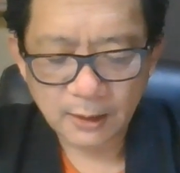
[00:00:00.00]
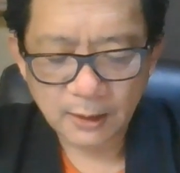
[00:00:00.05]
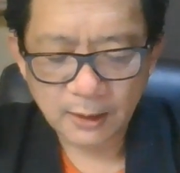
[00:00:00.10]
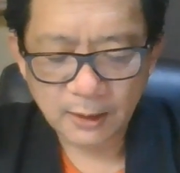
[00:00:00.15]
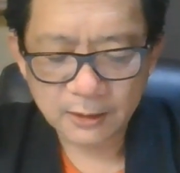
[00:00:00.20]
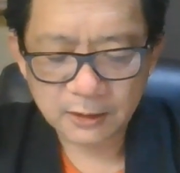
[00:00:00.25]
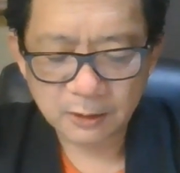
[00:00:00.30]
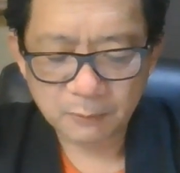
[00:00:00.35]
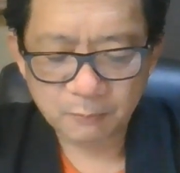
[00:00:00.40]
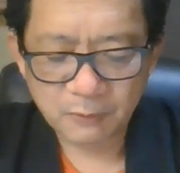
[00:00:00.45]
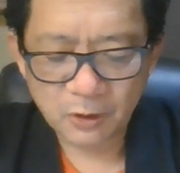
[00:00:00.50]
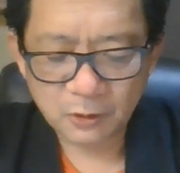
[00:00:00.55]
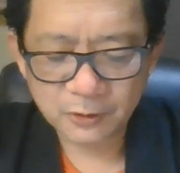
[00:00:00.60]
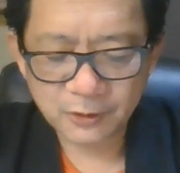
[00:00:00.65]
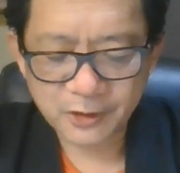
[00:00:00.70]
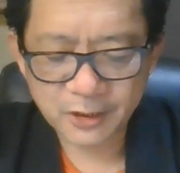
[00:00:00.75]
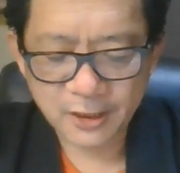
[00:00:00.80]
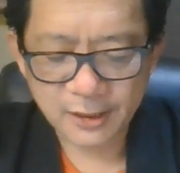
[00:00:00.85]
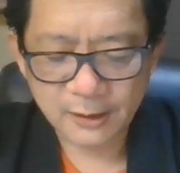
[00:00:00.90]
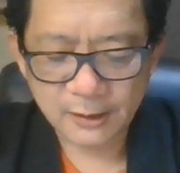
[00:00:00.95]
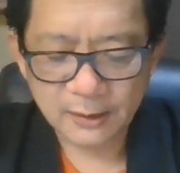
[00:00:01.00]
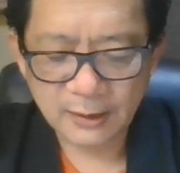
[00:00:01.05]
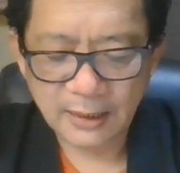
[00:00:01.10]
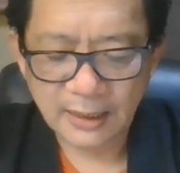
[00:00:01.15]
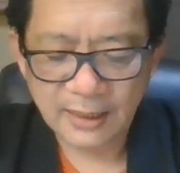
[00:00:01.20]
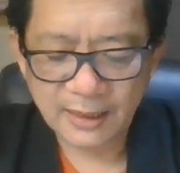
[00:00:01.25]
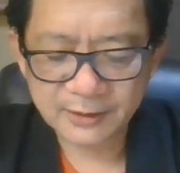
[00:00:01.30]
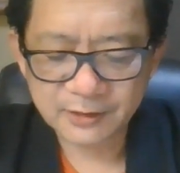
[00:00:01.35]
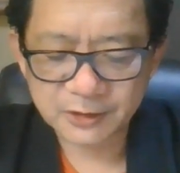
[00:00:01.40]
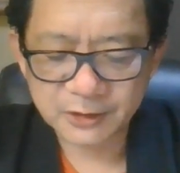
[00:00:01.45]
etymology,
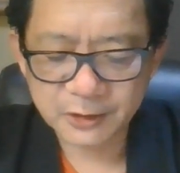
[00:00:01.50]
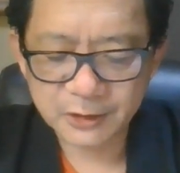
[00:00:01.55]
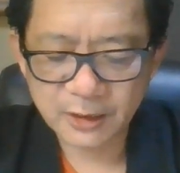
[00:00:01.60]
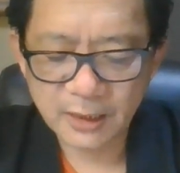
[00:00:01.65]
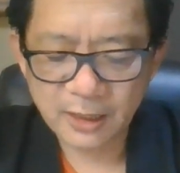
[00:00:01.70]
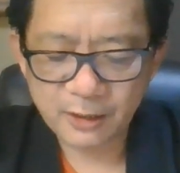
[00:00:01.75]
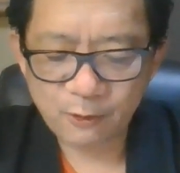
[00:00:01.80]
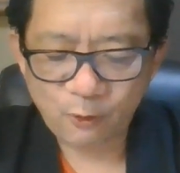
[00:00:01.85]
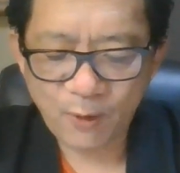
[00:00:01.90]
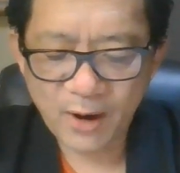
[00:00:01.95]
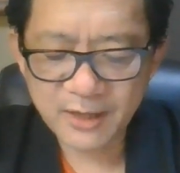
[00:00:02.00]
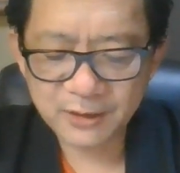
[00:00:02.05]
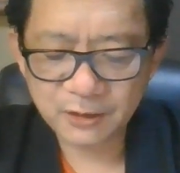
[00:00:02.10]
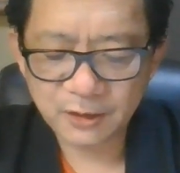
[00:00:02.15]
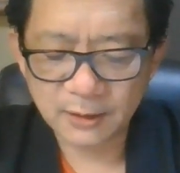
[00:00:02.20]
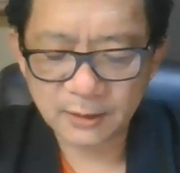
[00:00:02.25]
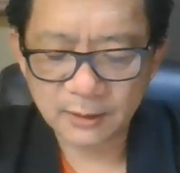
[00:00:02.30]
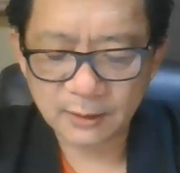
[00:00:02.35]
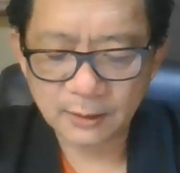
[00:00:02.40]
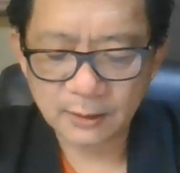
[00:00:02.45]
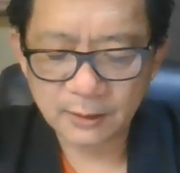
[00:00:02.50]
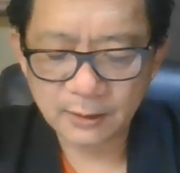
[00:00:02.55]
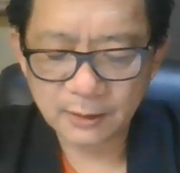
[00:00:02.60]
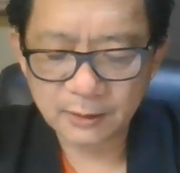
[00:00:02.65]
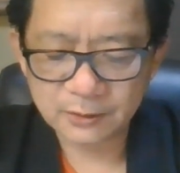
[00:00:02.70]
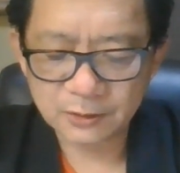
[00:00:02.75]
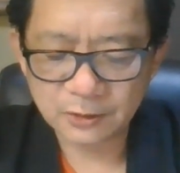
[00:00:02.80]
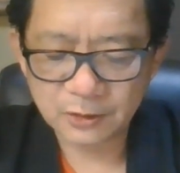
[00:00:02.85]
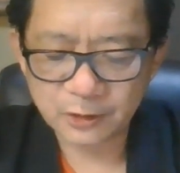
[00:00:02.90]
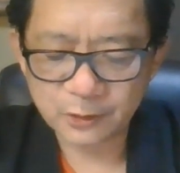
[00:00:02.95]
as Shang writing
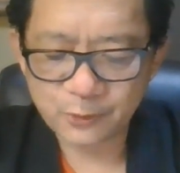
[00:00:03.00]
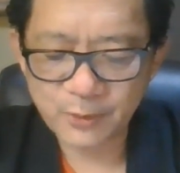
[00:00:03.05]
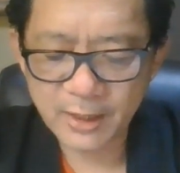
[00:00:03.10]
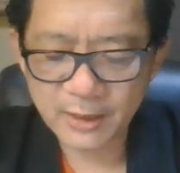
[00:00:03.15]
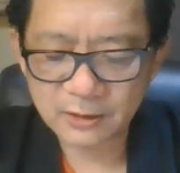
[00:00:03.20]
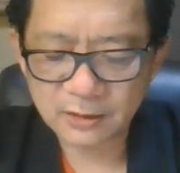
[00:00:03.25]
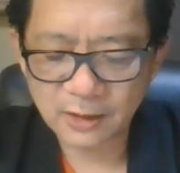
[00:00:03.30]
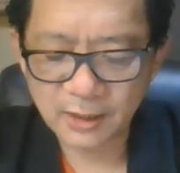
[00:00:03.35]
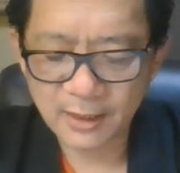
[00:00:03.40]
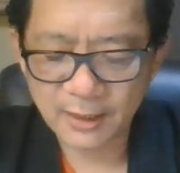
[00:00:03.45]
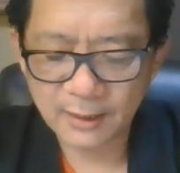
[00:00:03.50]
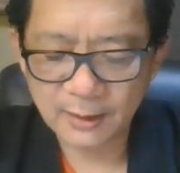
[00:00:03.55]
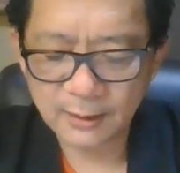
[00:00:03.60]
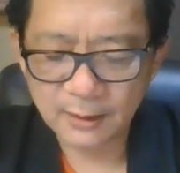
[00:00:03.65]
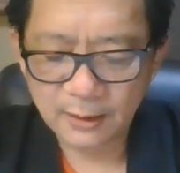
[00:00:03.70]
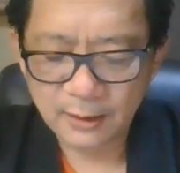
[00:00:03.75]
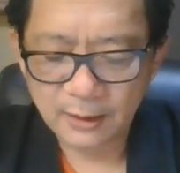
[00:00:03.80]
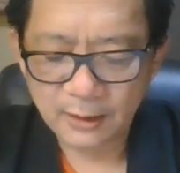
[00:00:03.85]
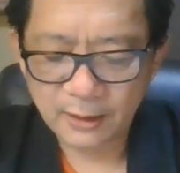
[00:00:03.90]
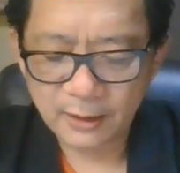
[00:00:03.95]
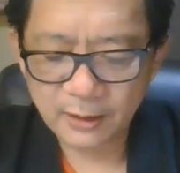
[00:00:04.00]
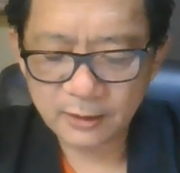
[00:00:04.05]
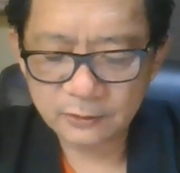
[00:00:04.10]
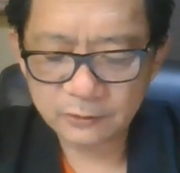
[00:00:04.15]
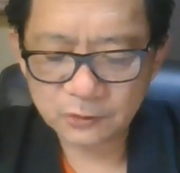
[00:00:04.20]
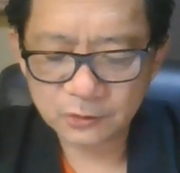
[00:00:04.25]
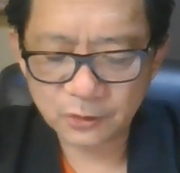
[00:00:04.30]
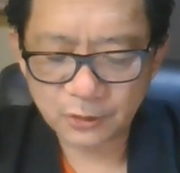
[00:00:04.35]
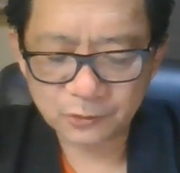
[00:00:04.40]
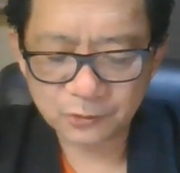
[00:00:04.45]
is directly
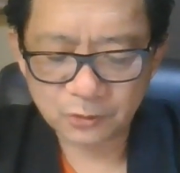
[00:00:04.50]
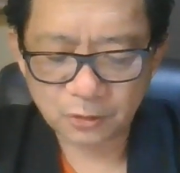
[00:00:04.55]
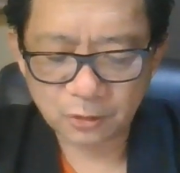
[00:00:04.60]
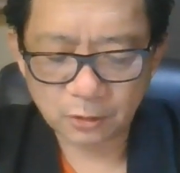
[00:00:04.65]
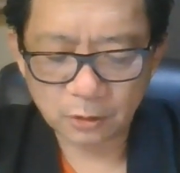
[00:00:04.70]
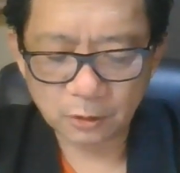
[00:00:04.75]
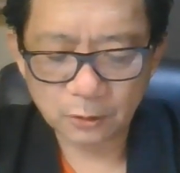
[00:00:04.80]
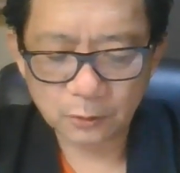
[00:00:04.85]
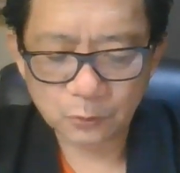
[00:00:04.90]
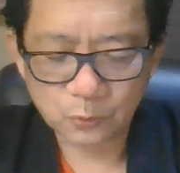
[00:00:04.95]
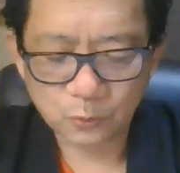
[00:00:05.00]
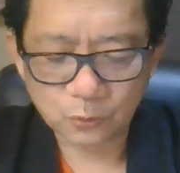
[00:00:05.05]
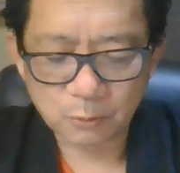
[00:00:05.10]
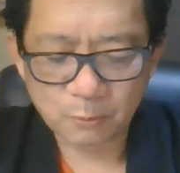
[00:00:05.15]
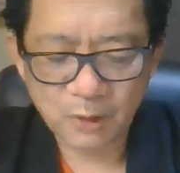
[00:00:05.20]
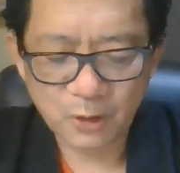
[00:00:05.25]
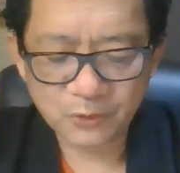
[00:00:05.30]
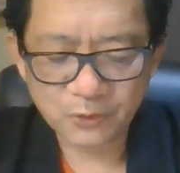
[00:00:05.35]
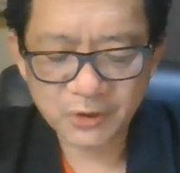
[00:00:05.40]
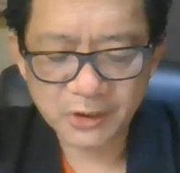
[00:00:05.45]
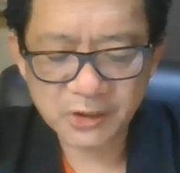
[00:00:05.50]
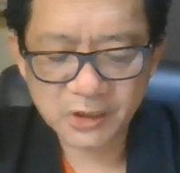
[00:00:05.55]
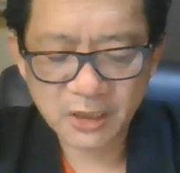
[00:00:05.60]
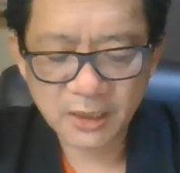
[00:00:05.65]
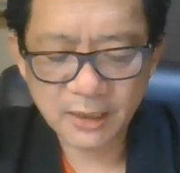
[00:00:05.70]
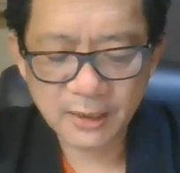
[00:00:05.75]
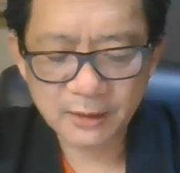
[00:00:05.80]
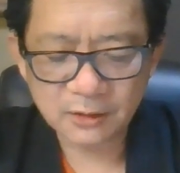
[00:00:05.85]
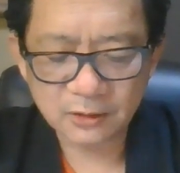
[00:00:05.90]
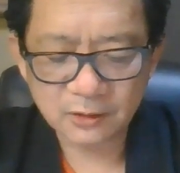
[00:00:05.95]
ancestral to the modern
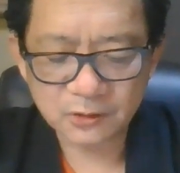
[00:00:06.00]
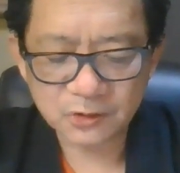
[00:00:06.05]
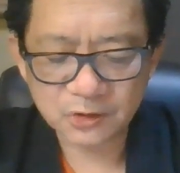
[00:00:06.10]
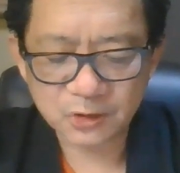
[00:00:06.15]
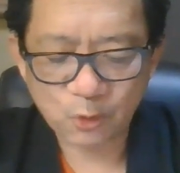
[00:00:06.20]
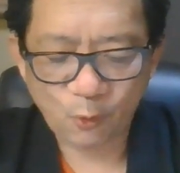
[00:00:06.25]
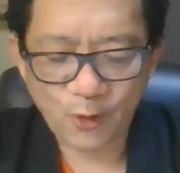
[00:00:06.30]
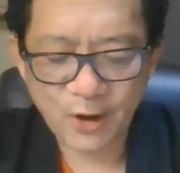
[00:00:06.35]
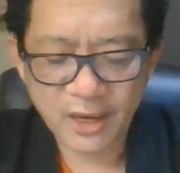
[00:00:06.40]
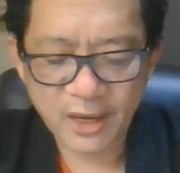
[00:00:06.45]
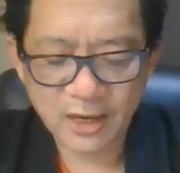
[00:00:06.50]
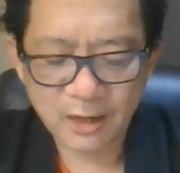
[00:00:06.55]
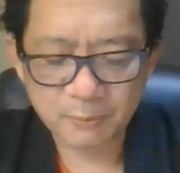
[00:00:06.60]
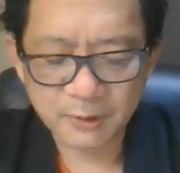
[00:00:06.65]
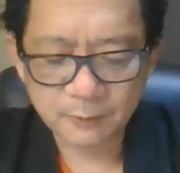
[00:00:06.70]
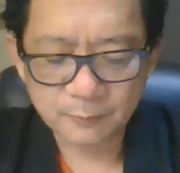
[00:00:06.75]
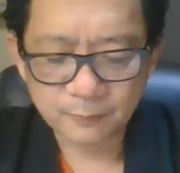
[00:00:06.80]
Chinese script.